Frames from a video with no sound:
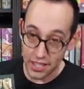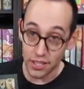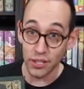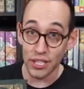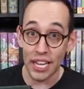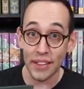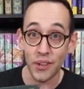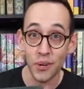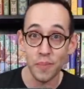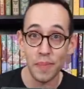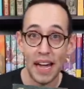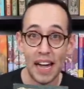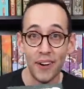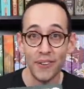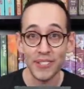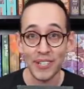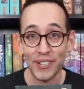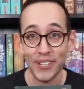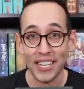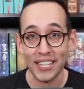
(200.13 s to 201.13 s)
the
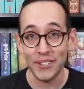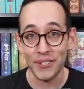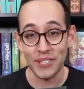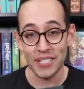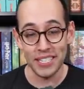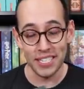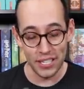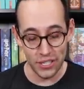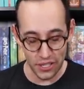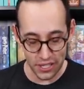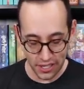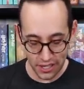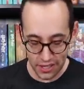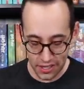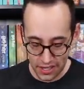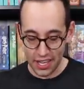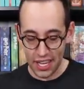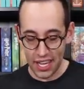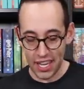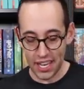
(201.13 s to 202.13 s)
leather-bound collector's edition.
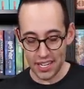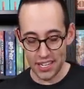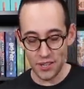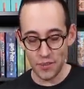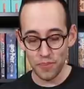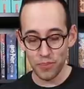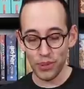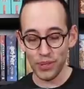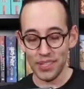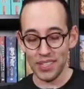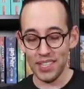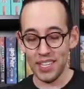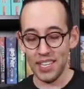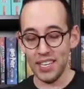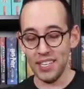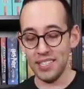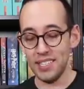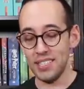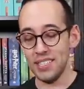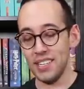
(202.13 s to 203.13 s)
And you put
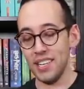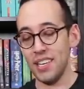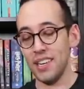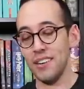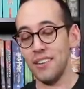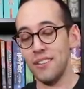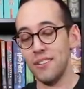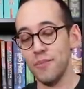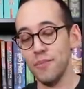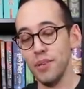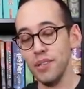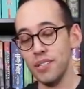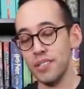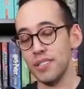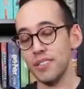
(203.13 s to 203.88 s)
this in your book